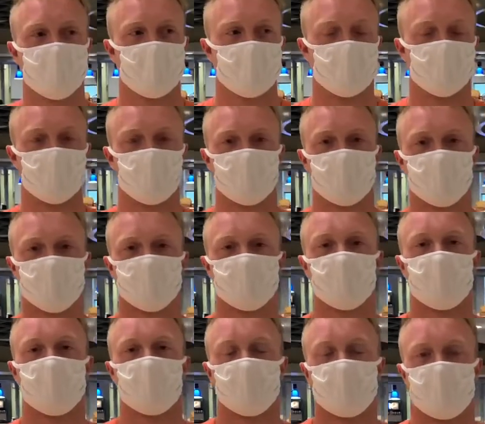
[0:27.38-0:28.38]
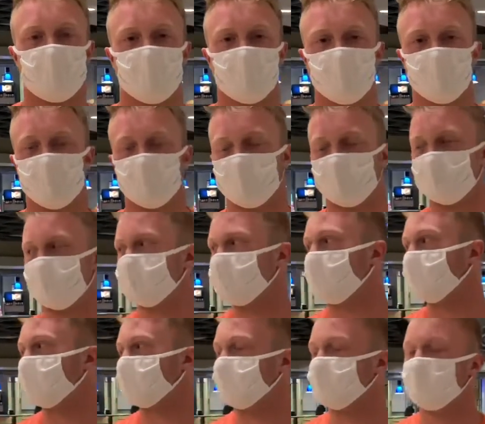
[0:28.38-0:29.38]
My favorite spot on campus is the
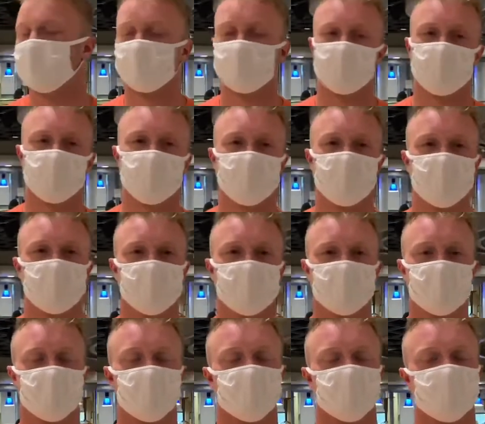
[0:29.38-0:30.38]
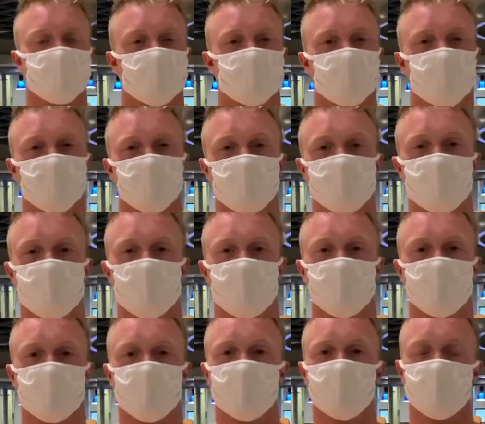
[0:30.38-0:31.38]
Rusty Musket because when you come
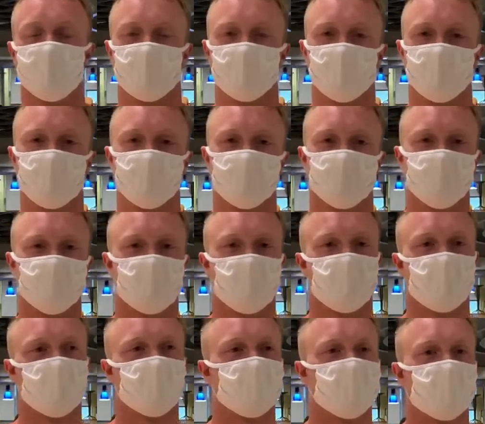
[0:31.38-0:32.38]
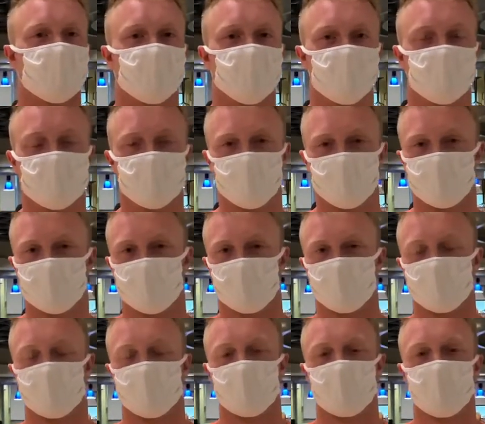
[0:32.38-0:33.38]
here, you can either do homework and
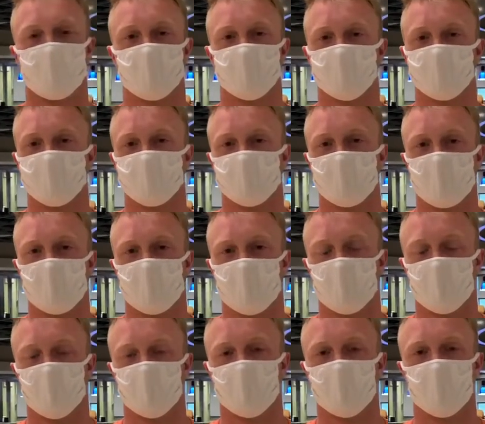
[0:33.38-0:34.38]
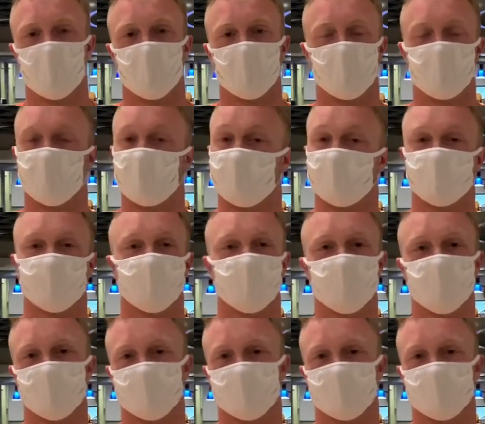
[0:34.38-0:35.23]
socialize, or you can also eat.